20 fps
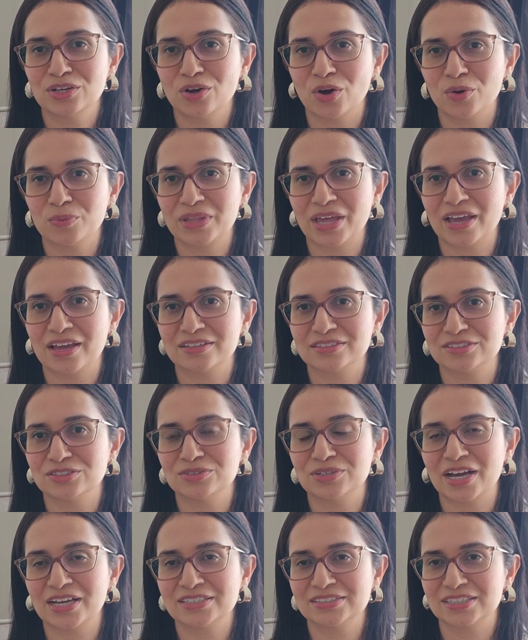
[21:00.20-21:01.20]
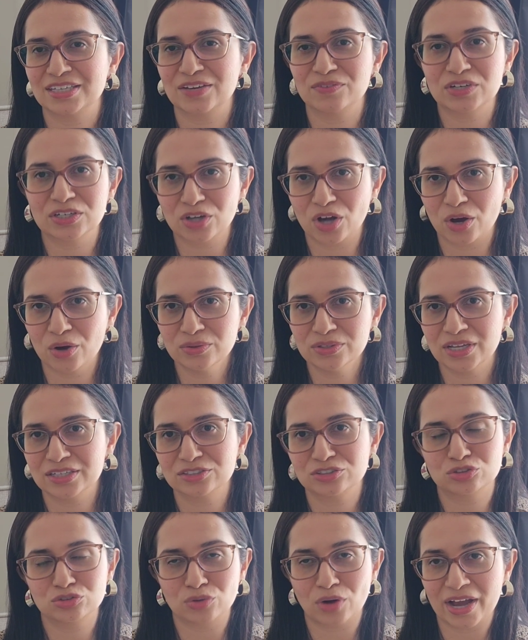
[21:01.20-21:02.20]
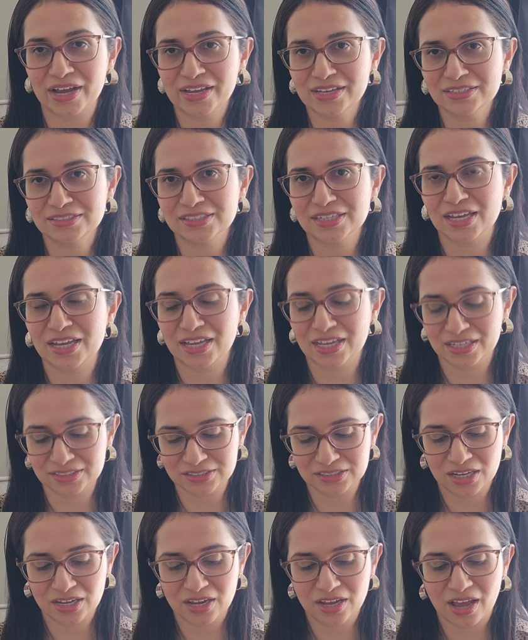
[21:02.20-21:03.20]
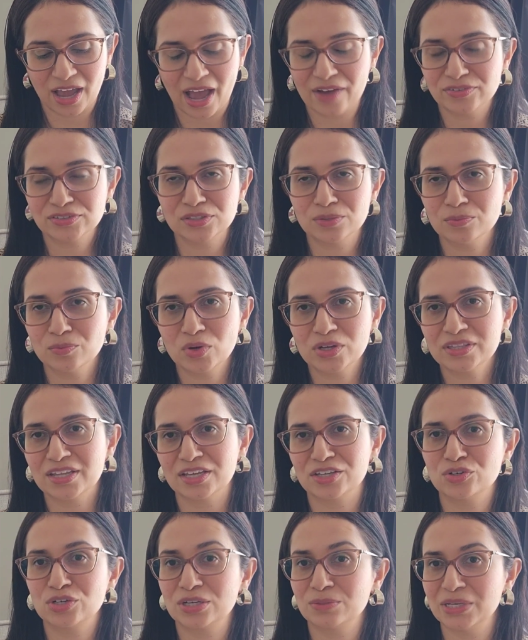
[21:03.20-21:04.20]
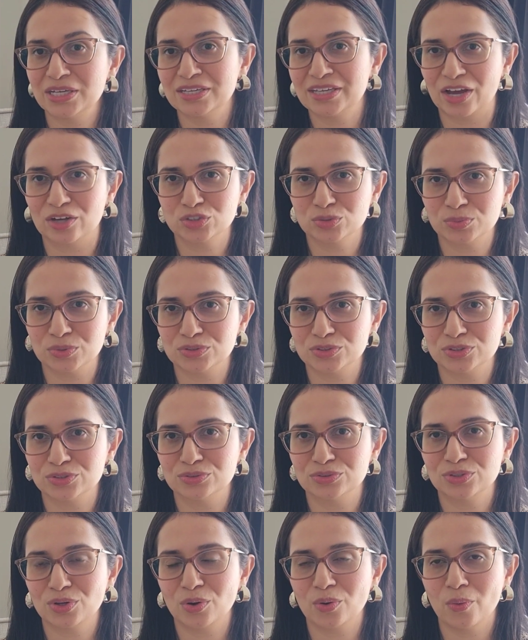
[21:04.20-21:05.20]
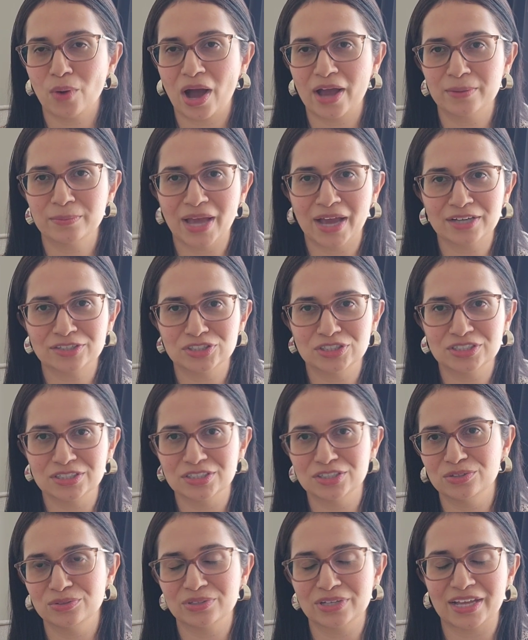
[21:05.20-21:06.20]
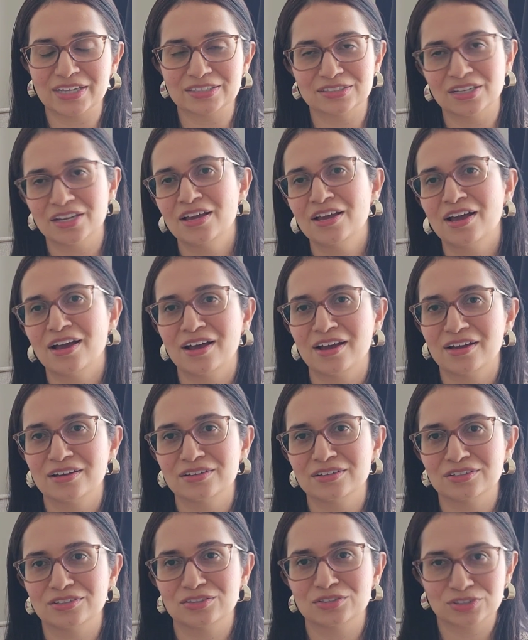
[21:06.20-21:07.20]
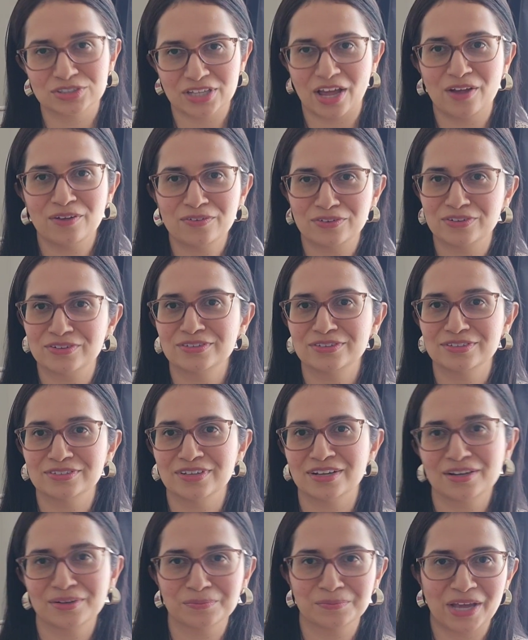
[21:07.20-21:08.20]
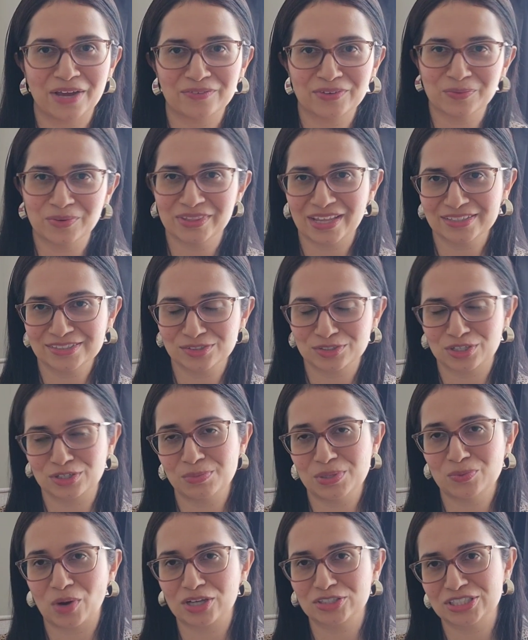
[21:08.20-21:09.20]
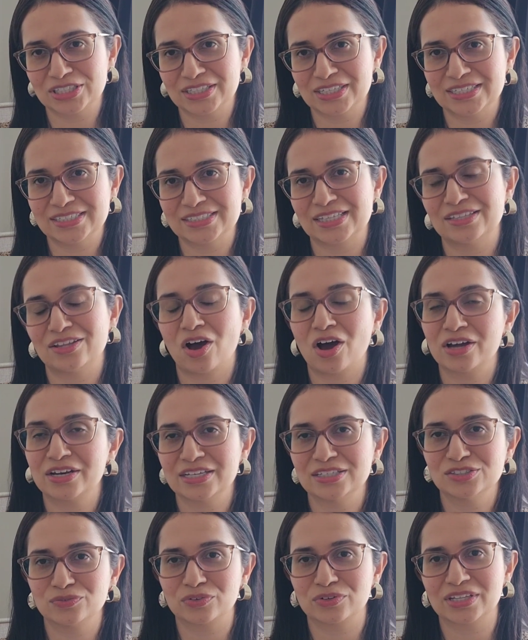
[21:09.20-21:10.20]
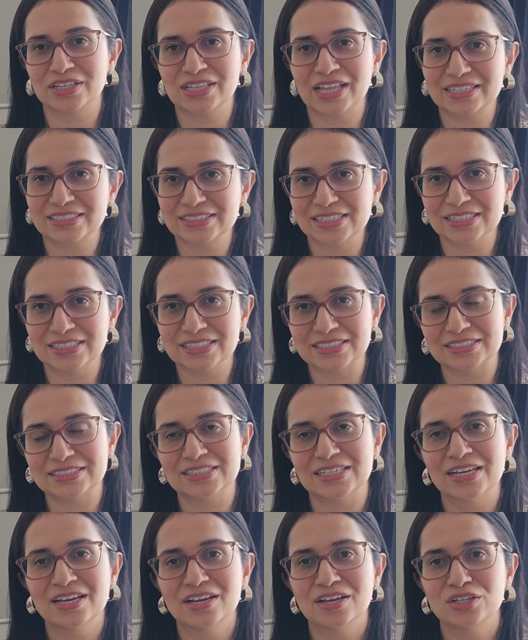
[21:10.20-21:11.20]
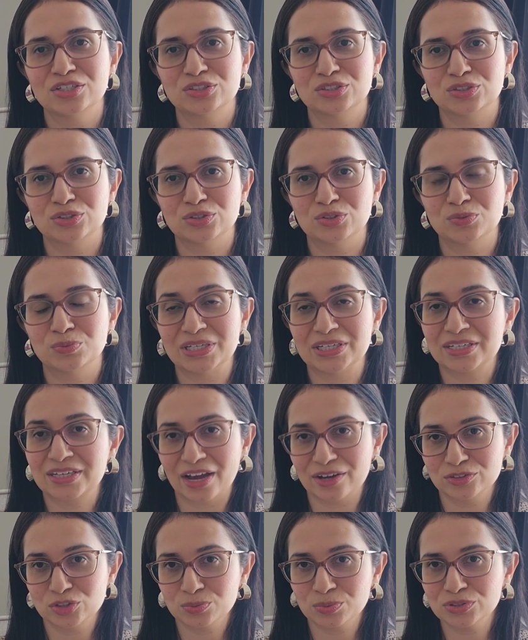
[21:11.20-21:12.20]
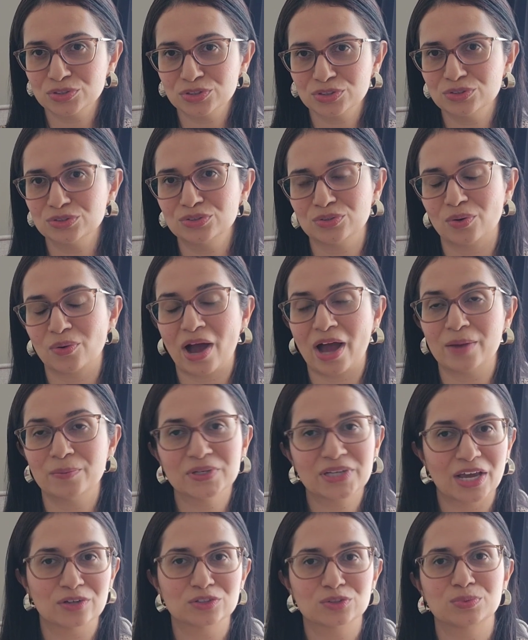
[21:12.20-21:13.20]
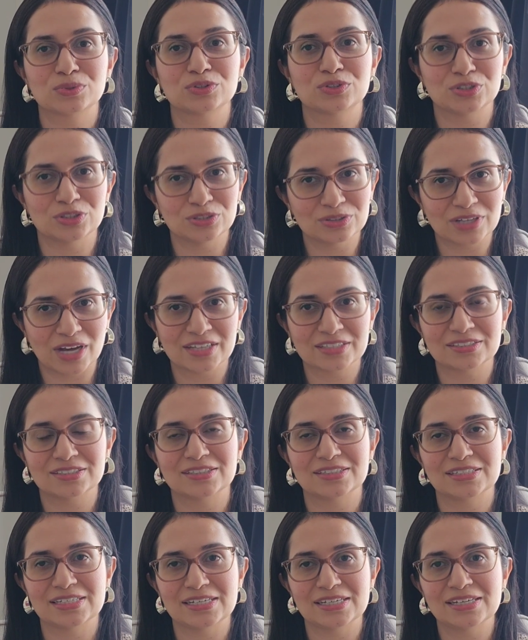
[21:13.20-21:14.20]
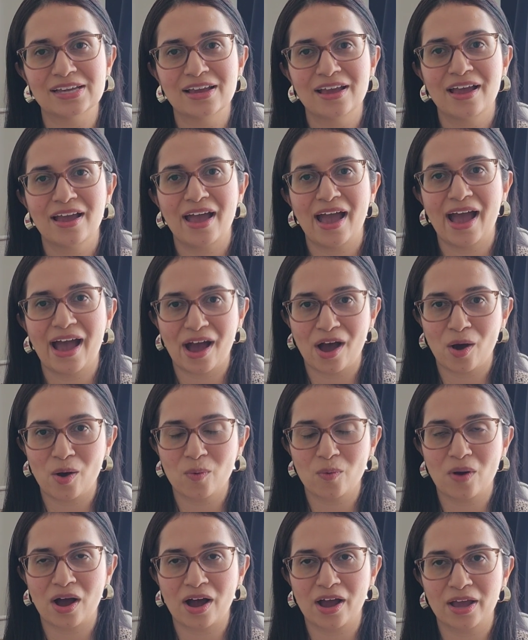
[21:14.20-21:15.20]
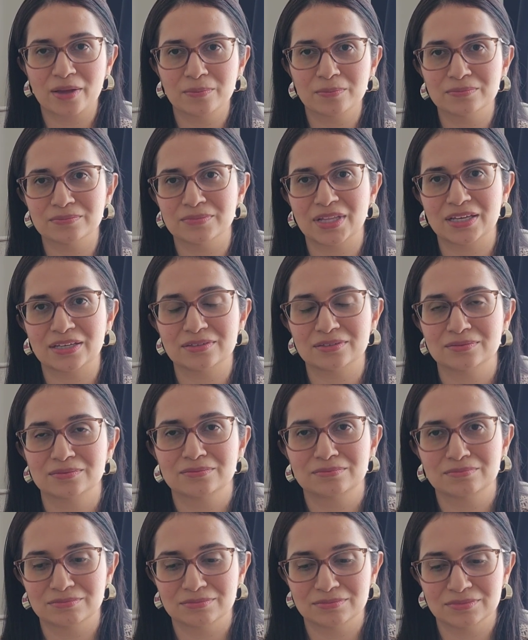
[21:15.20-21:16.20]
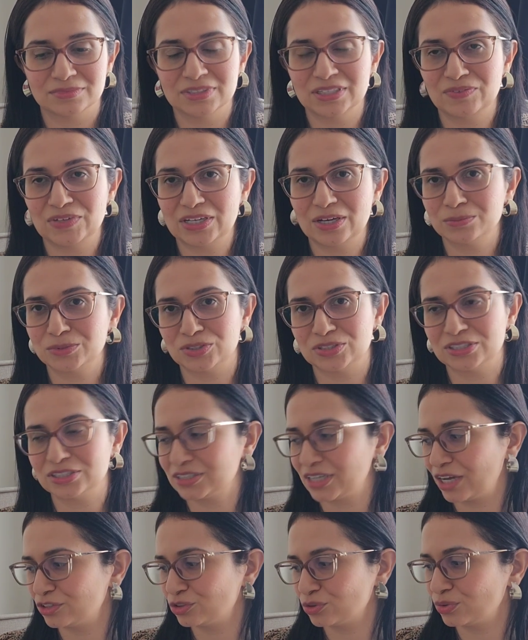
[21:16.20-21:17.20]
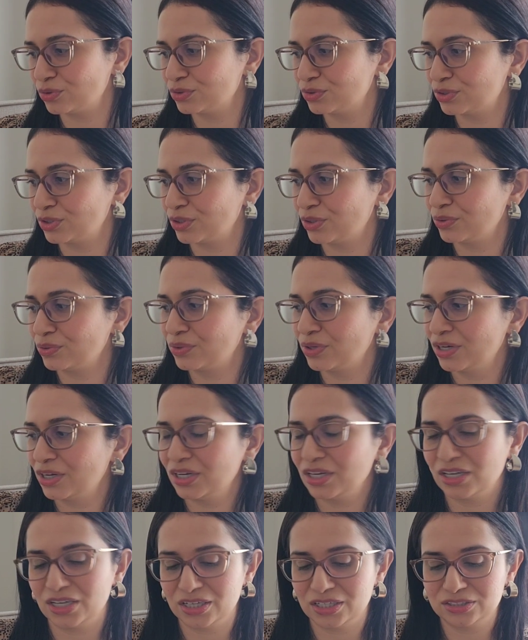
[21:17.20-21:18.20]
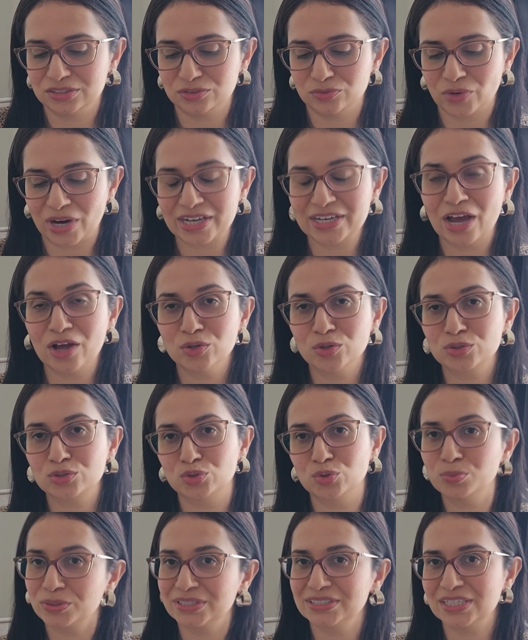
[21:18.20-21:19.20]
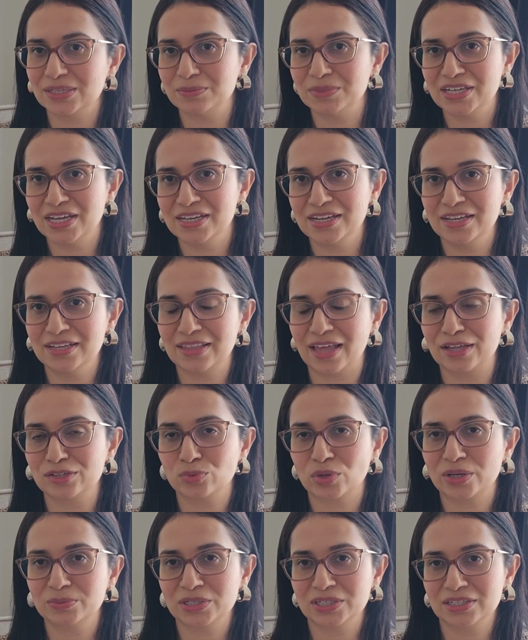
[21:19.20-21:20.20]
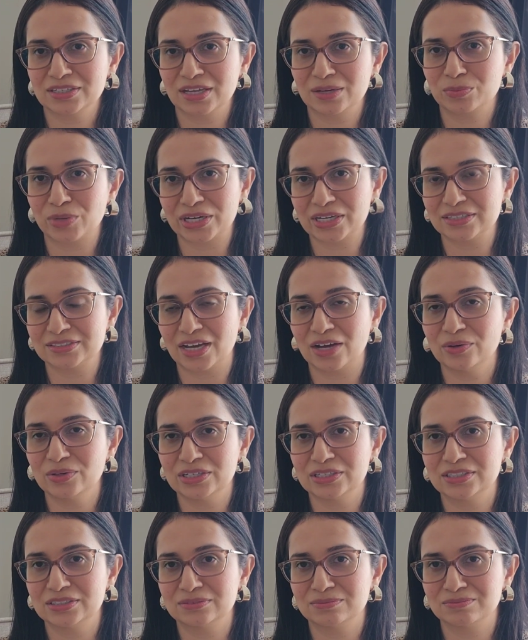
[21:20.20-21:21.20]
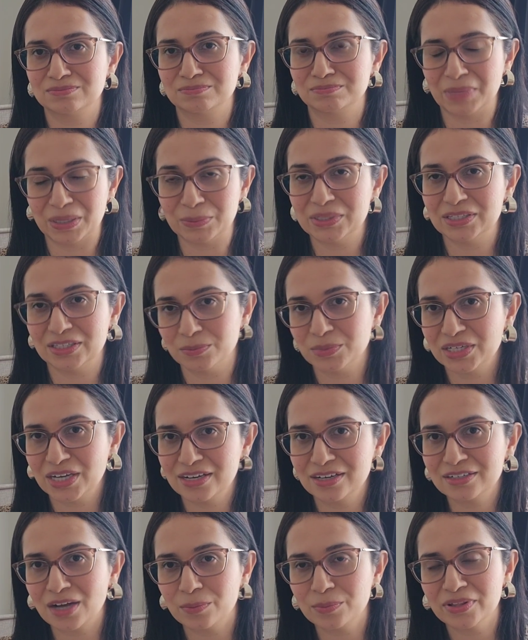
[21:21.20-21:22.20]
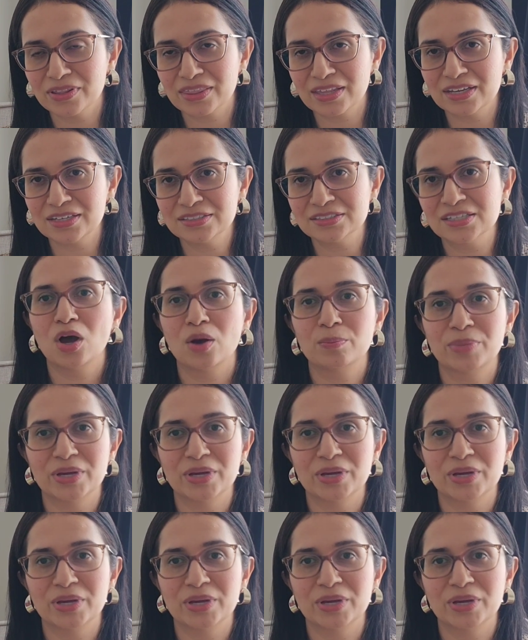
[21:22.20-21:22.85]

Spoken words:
hope that you guys give it a go, like try it and have someone that you can be accountable to. So I'm actually going to utilize yourself, everyone that's going to be watching this and the audience for the legacy list to be accountable to. So I'm accountable to you guys to see how I'm like living up to the schedule. So it's right now looks super intimidating. That's why I'm gonna like break it down and maybe eliminate a couple of things.